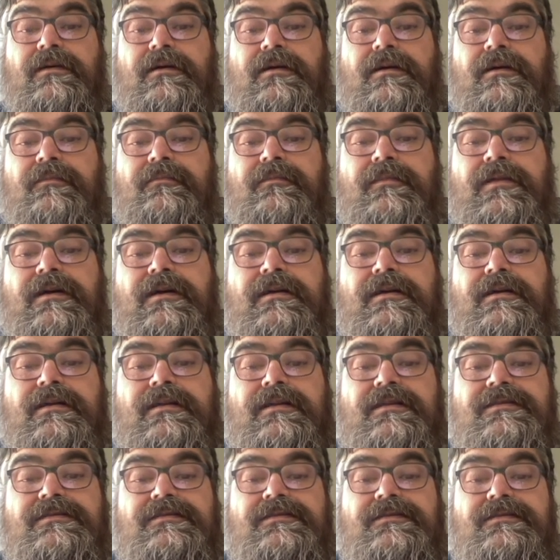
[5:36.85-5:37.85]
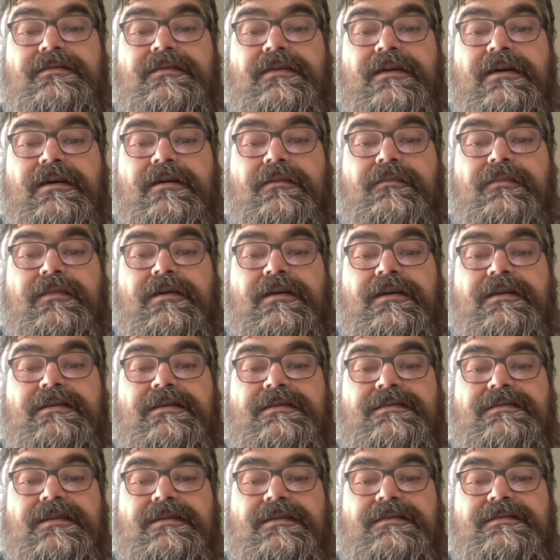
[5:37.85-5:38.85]
I'm not going to do that
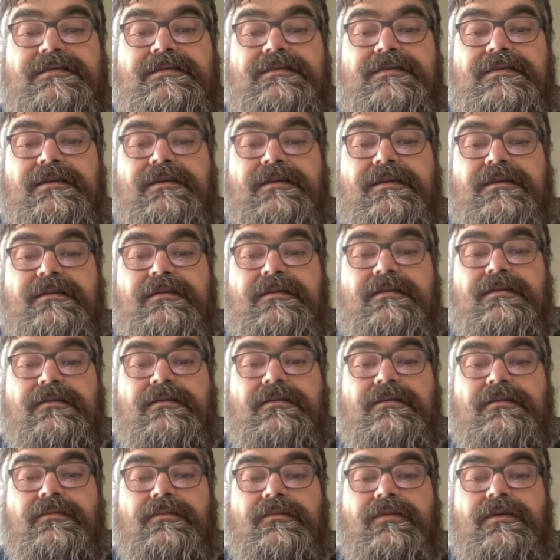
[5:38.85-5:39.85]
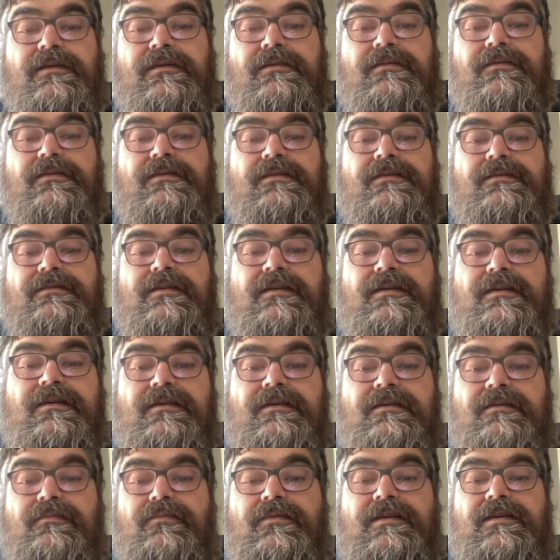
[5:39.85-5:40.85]
because that's not what it looked like
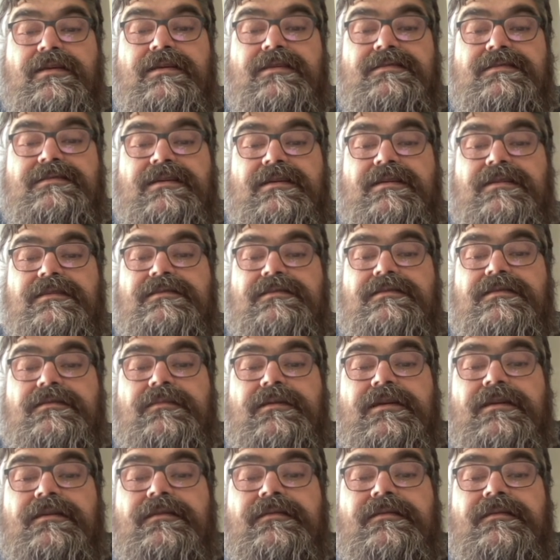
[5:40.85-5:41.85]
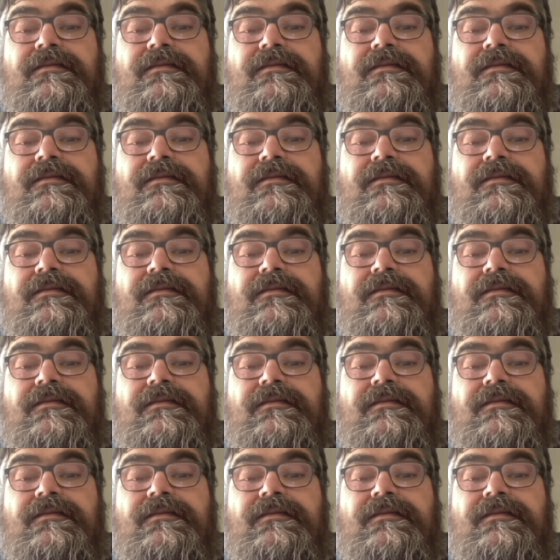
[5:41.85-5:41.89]
when he sent it to me.